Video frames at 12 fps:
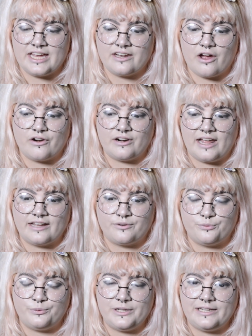that are
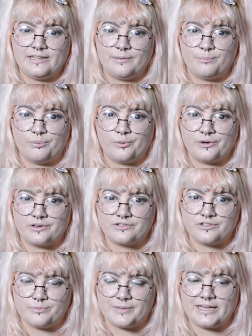like really
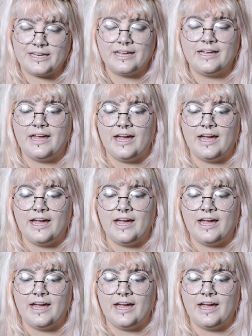important to me.